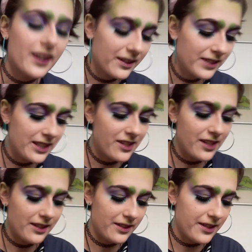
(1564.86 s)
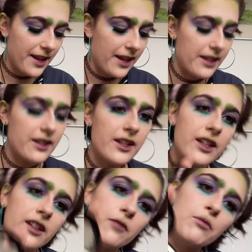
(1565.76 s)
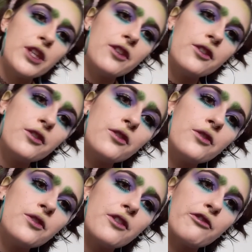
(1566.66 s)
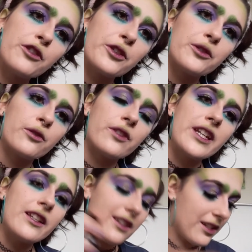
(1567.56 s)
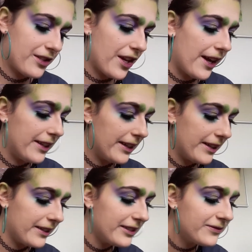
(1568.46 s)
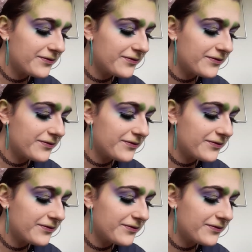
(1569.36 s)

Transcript: which is a beautiful greenish highlighter.